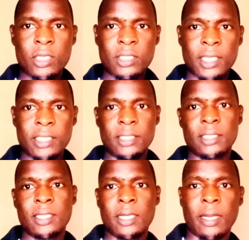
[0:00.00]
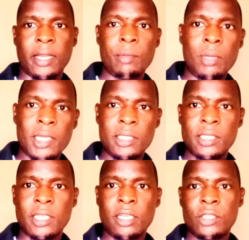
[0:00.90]
size red blood
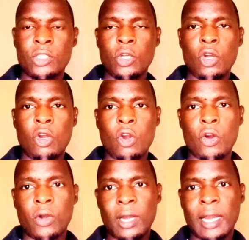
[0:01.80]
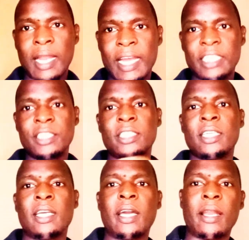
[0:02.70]
cells or large
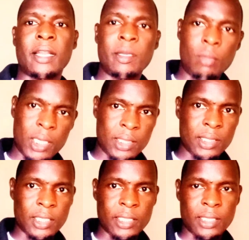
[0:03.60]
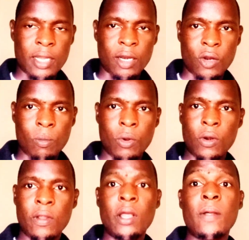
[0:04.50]
red blood cells than
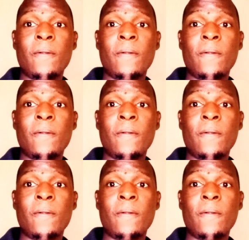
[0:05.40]
normal,